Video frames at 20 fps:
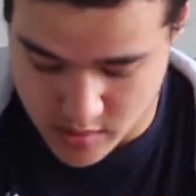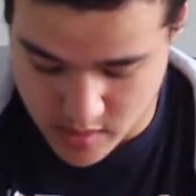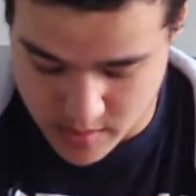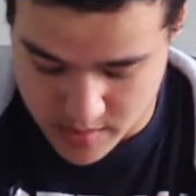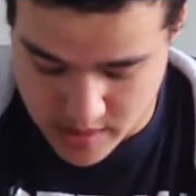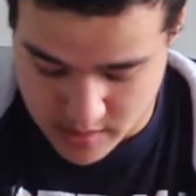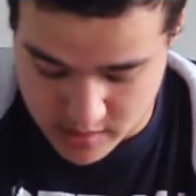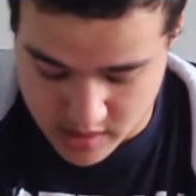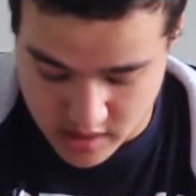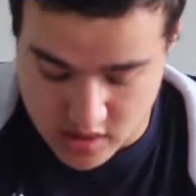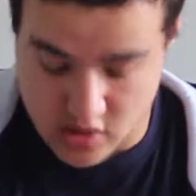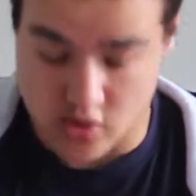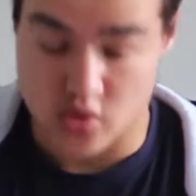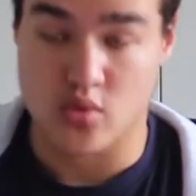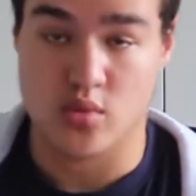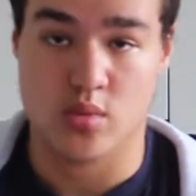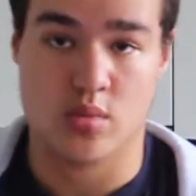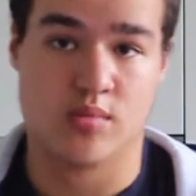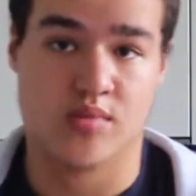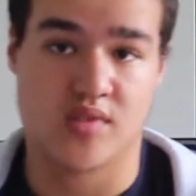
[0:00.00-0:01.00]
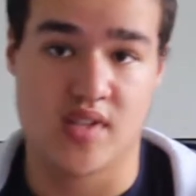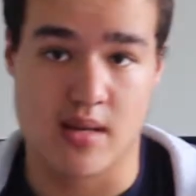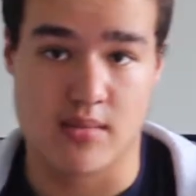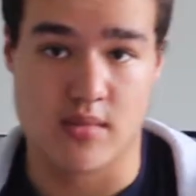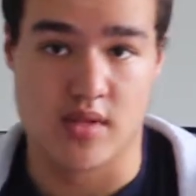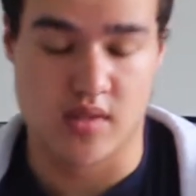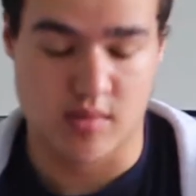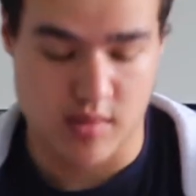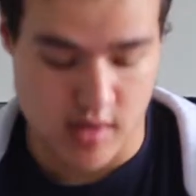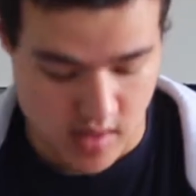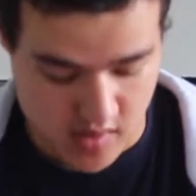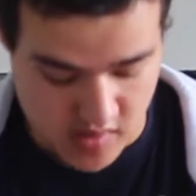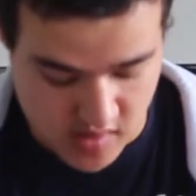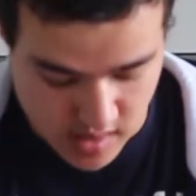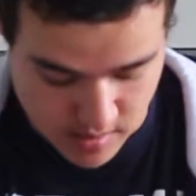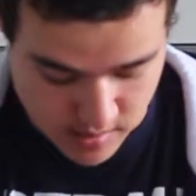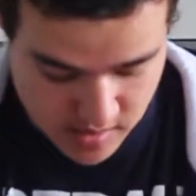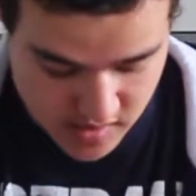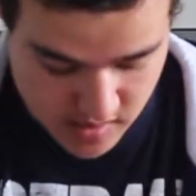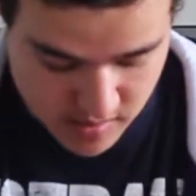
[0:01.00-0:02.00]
won't be able to do segments because segments